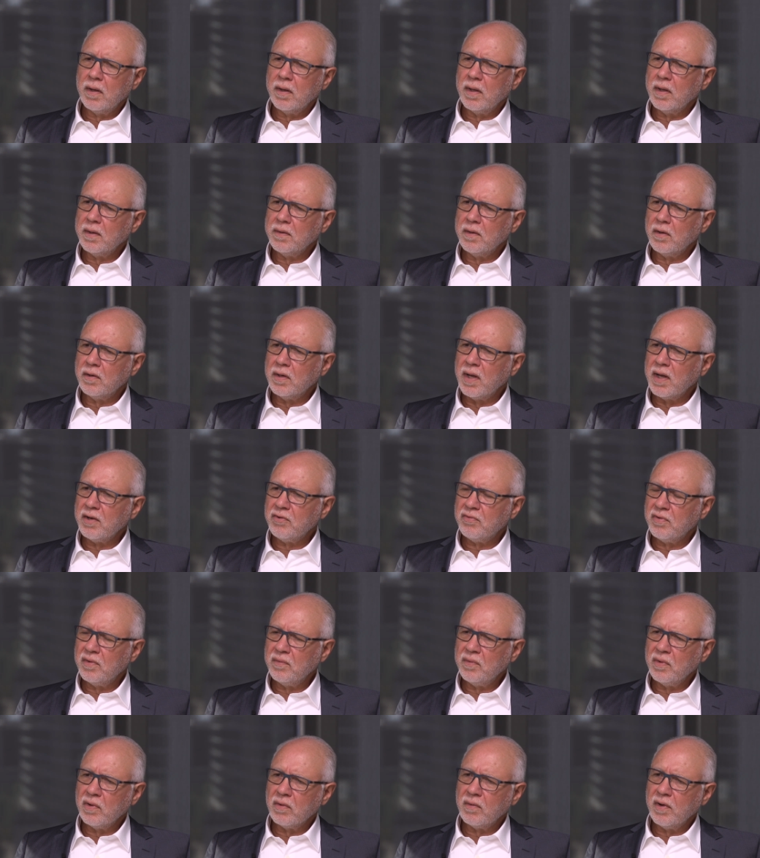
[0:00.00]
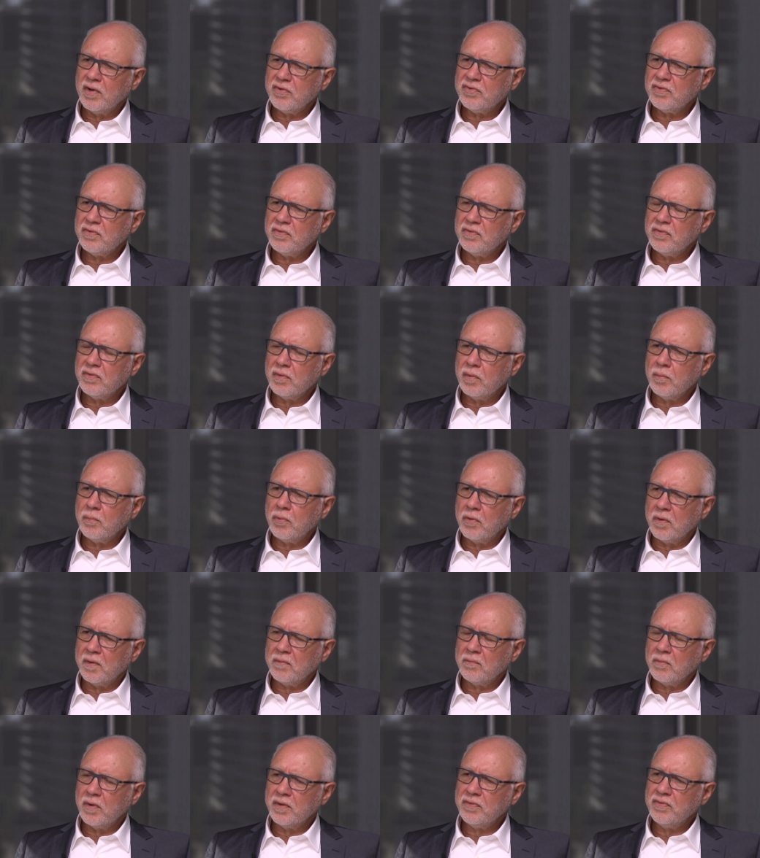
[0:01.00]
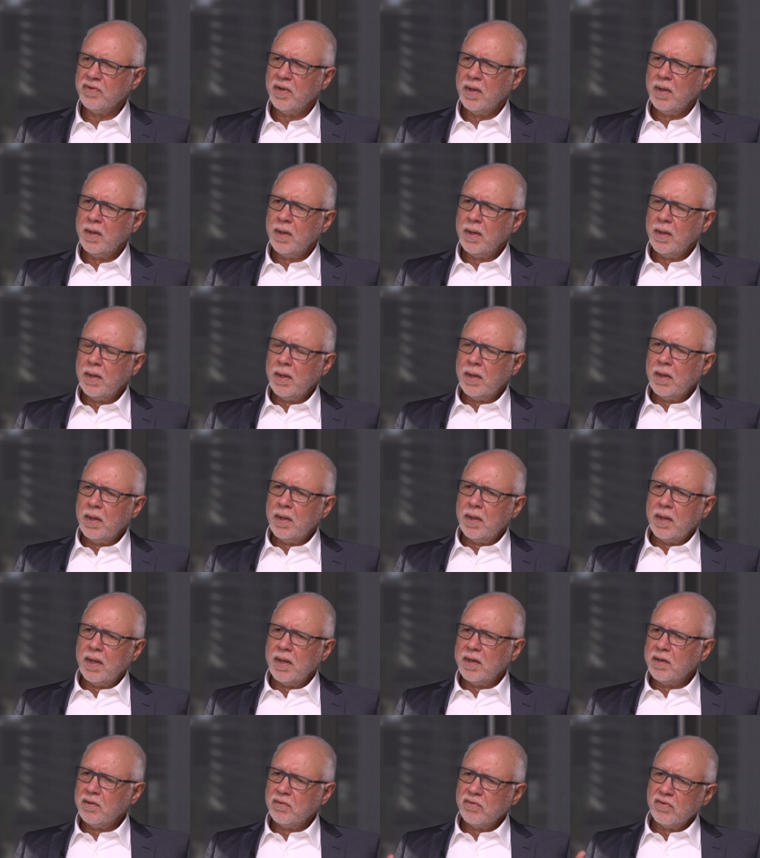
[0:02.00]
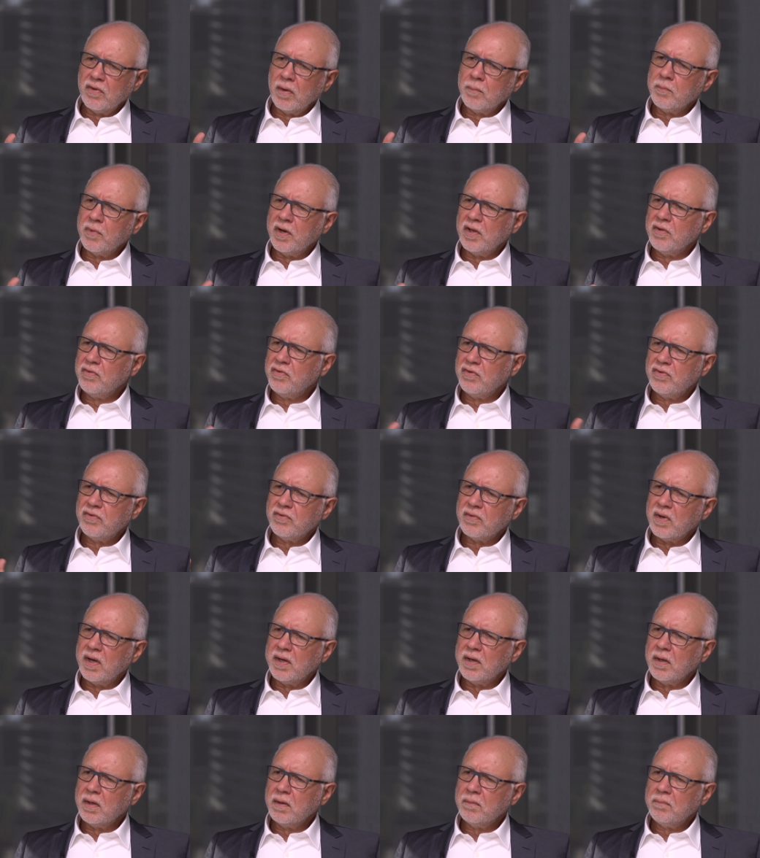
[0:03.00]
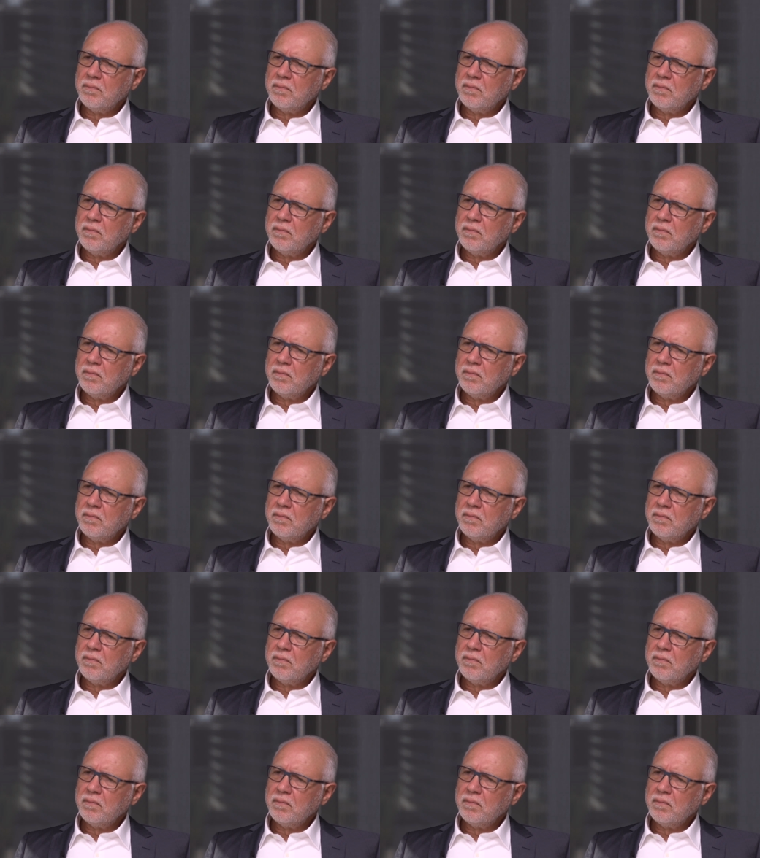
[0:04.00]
Uh, they're not trivial questions, they're important ones. And so I'm going to just try to